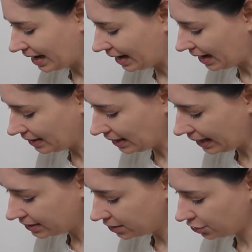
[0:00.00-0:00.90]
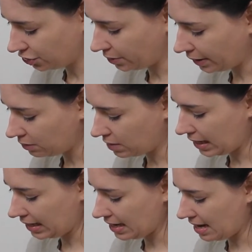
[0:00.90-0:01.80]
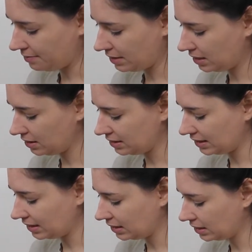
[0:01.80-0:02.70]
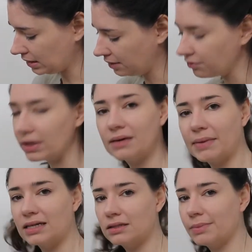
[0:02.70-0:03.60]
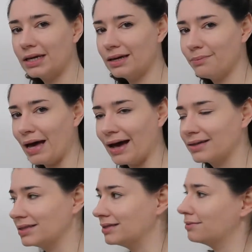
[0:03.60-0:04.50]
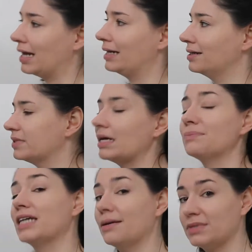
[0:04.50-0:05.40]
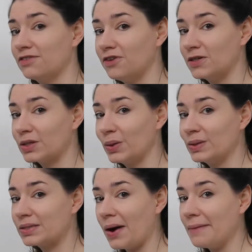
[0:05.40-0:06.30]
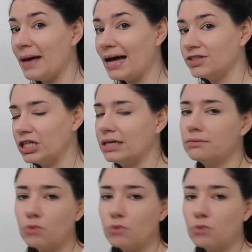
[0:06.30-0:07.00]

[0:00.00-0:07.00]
I like to show it when I can because I think that it really makes a big impact. In, like, sometimes the first coat is quite patchy